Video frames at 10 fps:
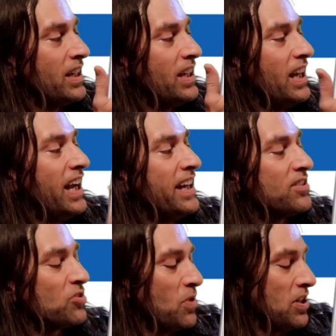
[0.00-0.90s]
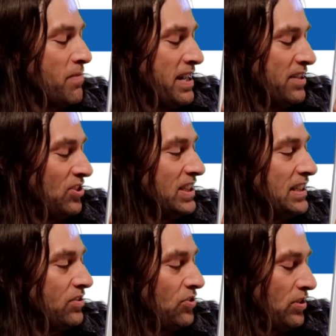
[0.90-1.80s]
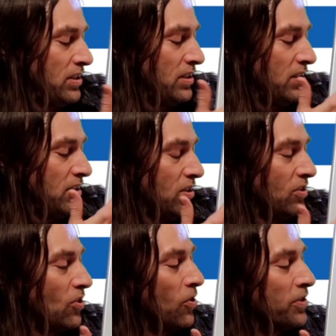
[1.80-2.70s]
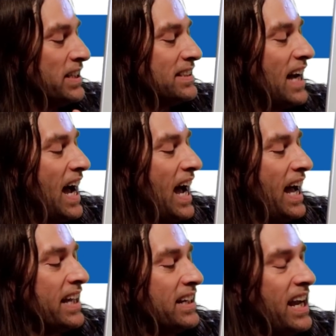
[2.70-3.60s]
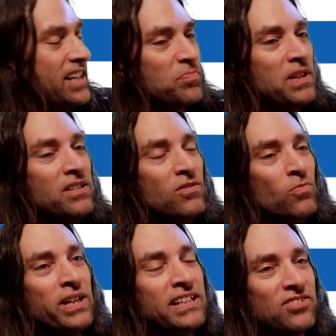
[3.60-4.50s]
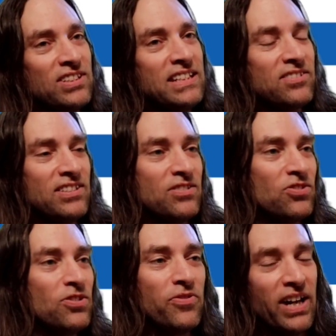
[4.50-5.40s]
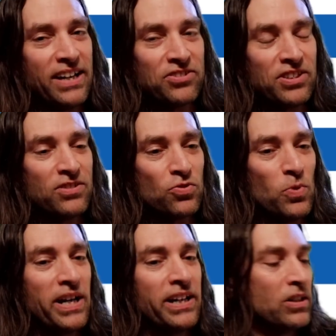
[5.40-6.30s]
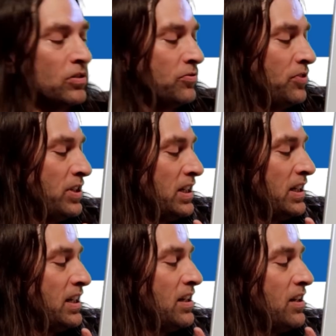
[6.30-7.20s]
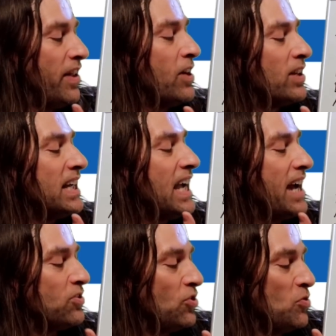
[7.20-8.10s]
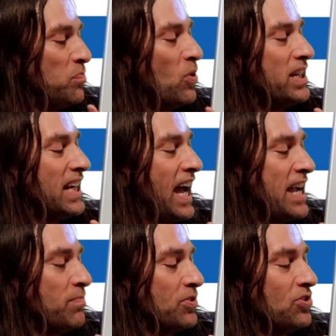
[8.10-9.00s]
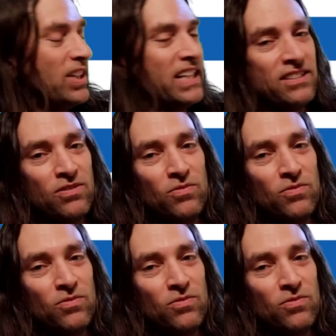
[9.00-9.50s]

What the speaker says: and a small amount of seats. Golden Dawn has been winning seats since 2012. They only got 2.9%,